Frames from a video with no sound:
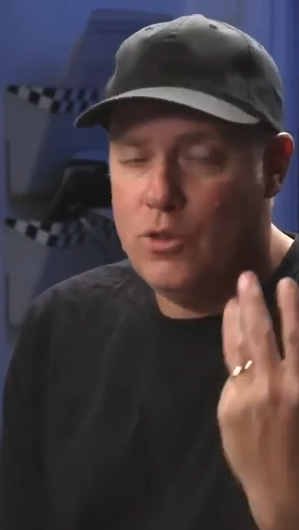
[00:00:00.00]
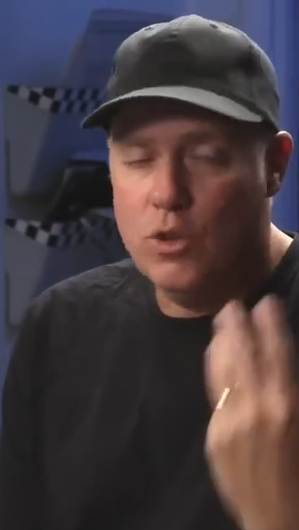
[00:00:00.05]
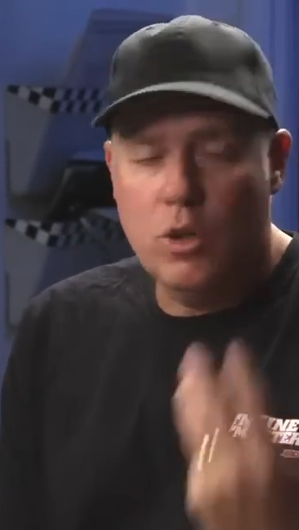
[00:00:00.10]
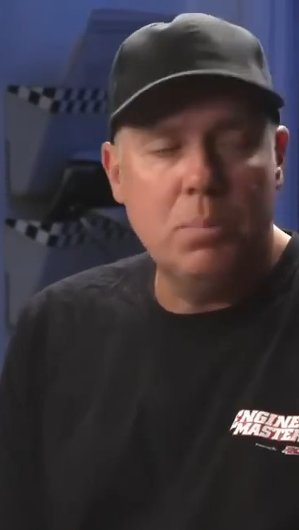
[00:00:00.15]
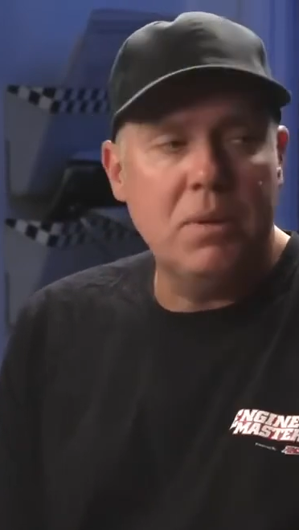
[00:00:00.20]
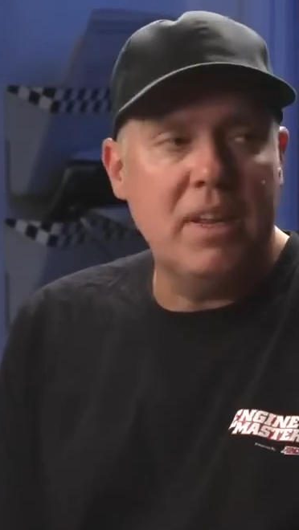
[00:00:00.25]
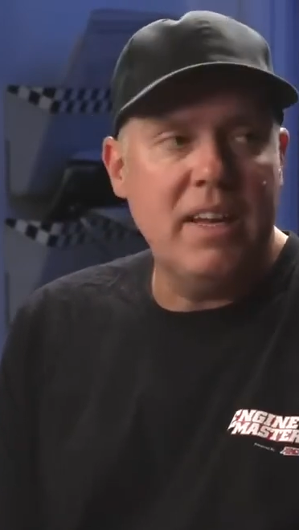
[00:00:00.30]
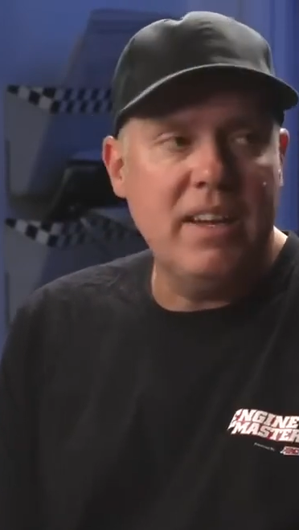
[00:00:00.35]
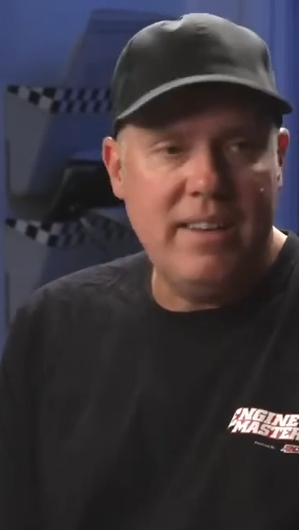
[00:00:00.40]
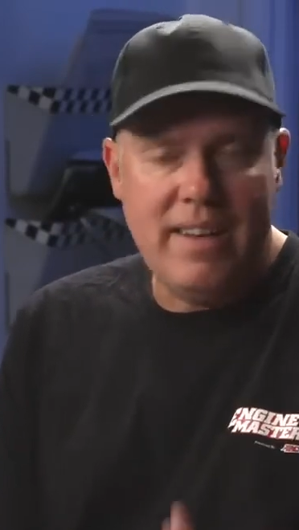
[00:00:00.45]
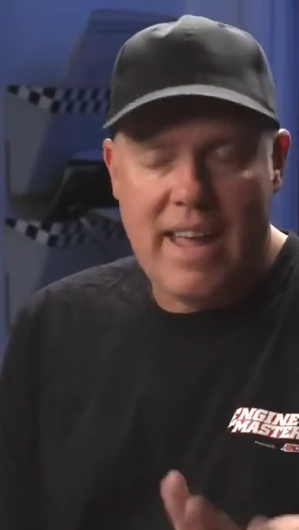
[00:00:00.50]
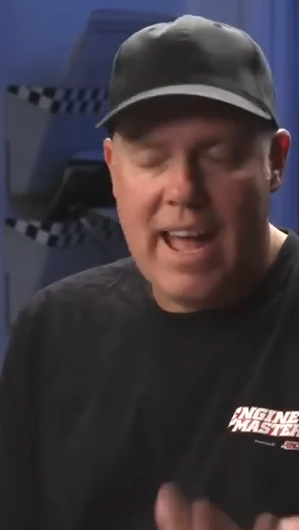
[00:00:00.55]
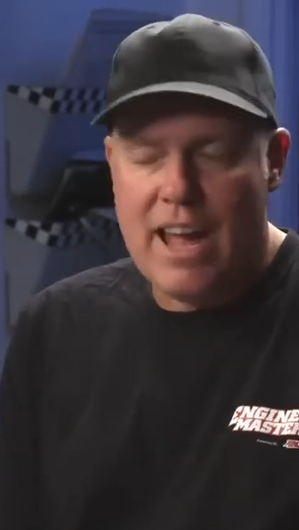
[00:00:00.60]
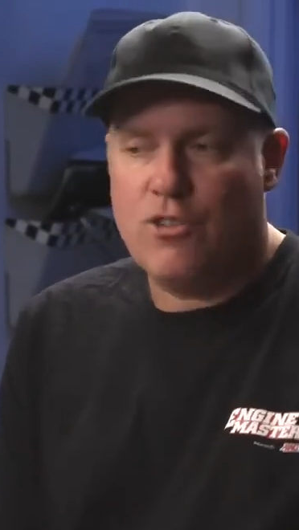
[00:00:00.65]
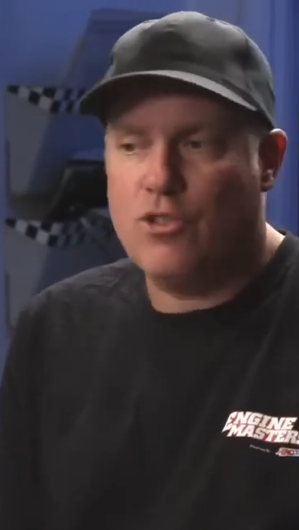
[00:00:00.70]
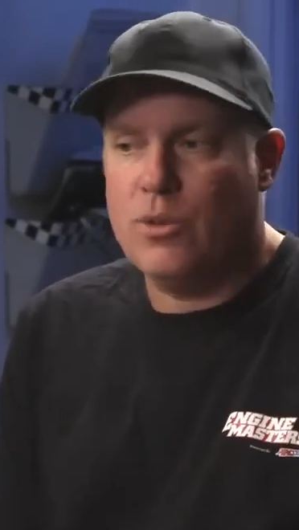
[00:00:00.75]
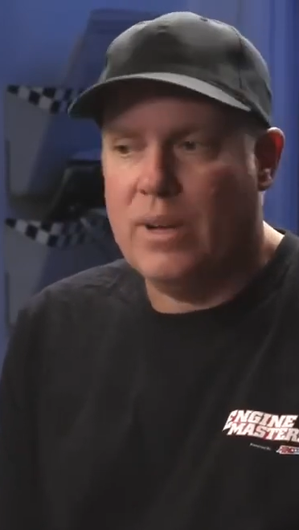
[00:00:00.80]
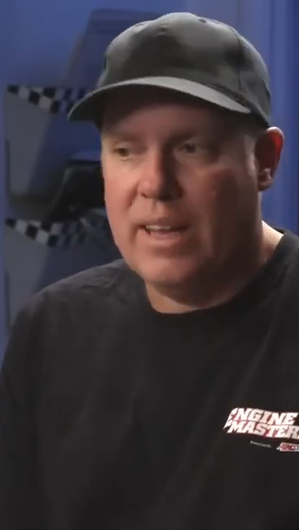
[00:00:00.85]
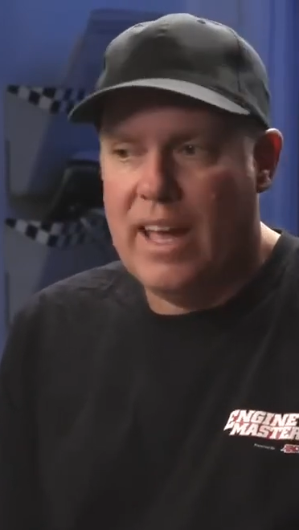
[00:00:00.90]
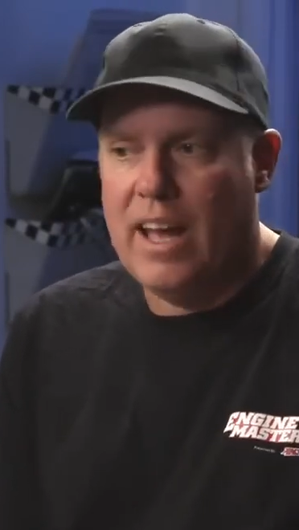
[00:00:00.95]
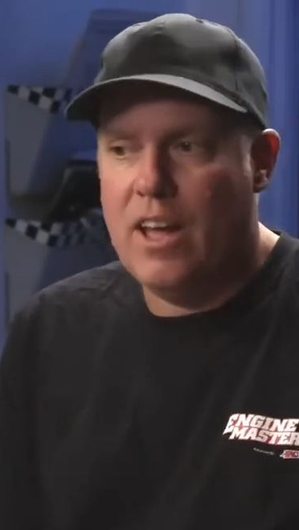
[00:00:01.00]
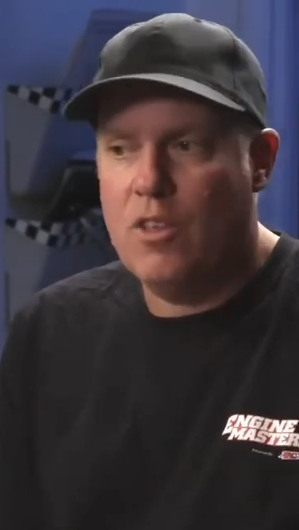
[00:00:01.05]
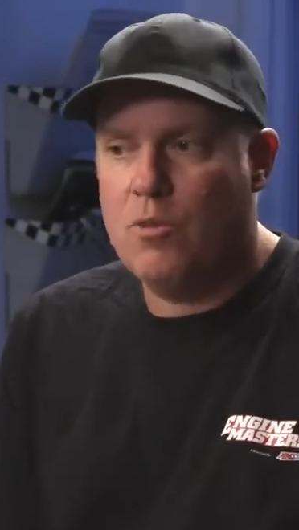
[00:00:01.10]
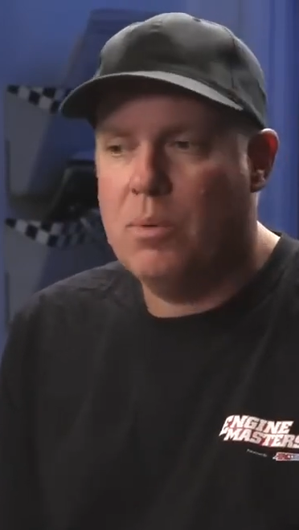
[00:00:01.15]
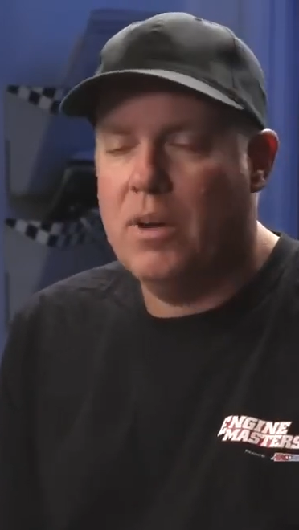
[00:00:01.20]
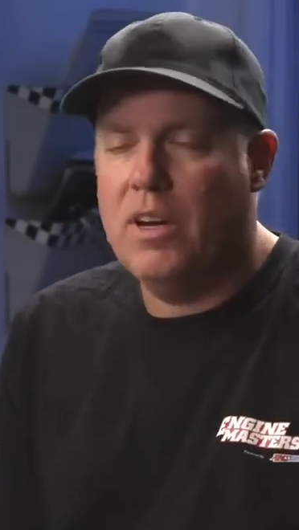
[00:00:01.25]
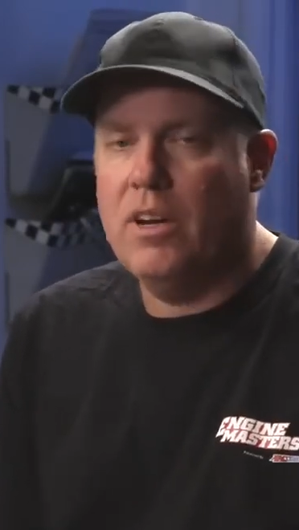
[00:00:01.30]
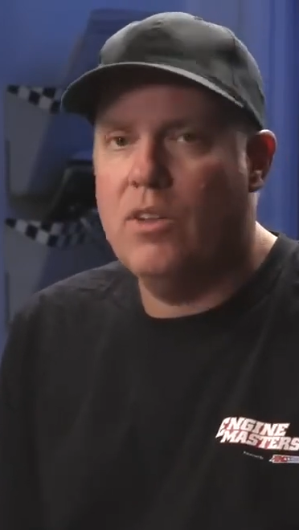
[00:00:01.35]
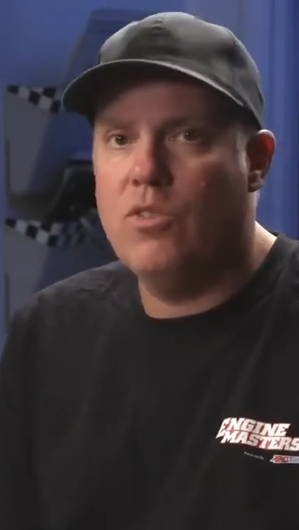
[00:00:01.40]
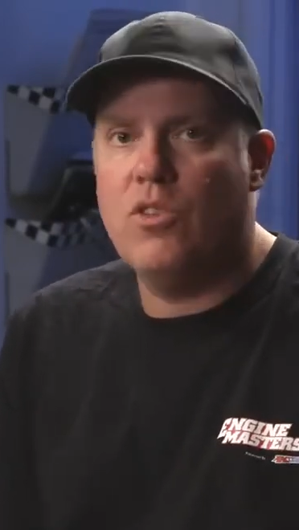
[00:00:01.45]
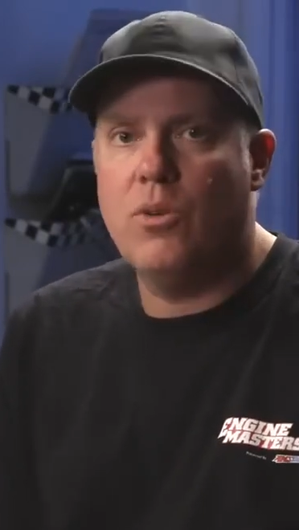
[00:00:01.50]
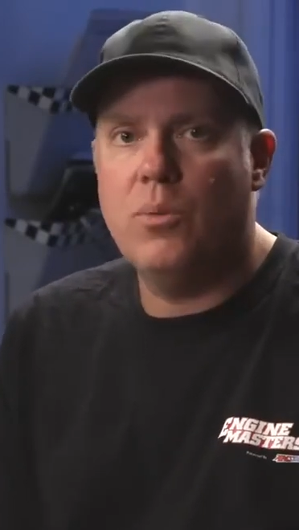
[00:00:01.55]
dual plane naturally aspirated.